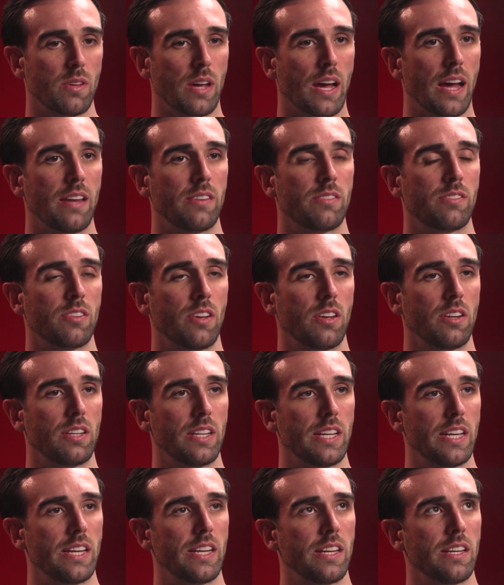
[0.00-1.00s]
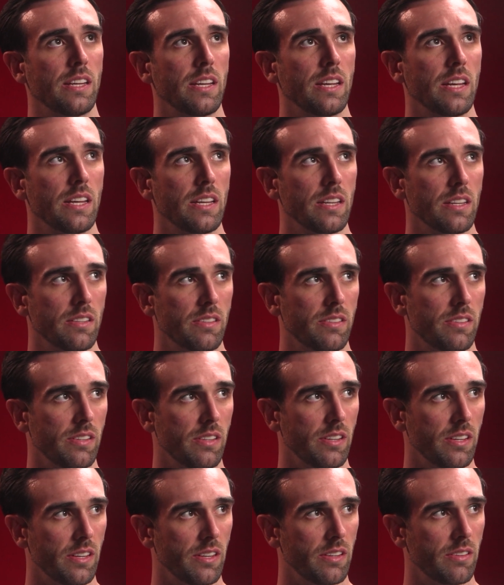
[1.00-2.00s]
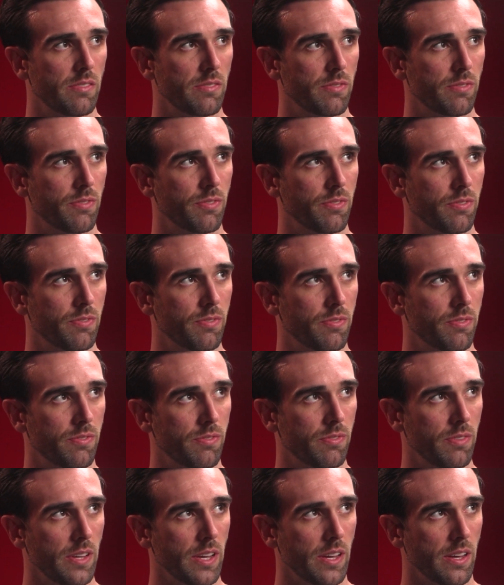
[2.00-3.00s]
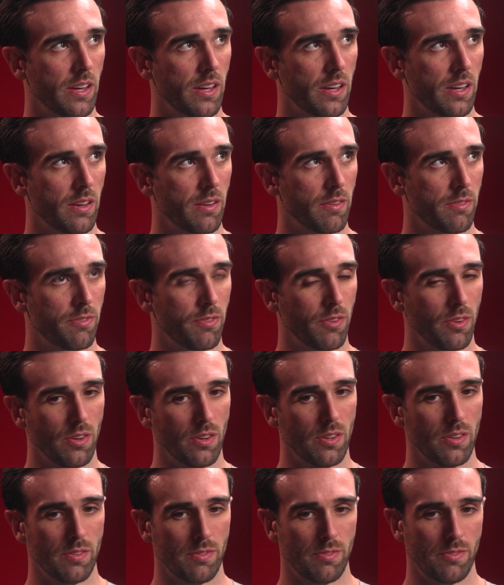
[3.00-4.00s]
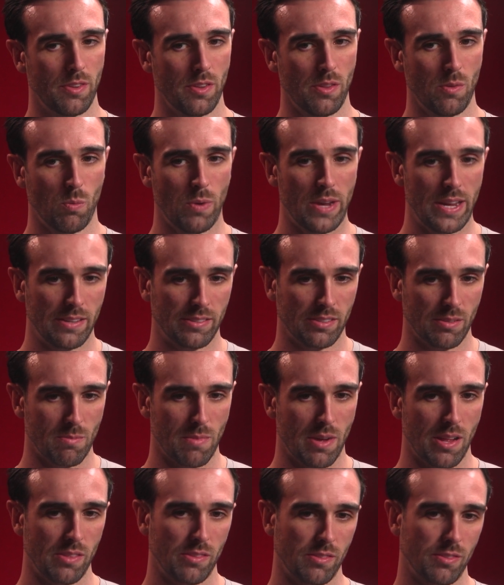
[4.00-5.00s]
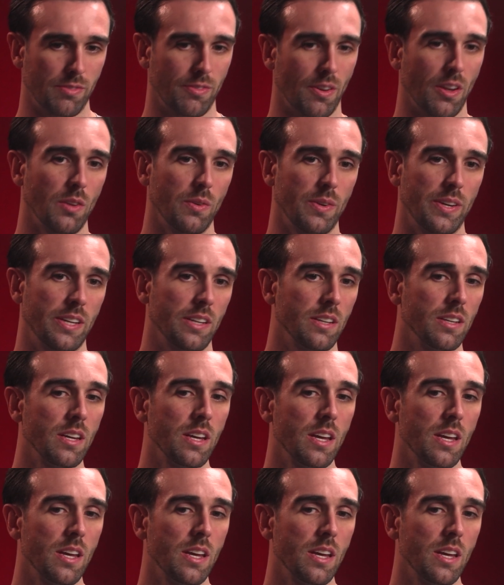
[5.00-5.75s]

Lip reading: I certainly did for the weeks and months following,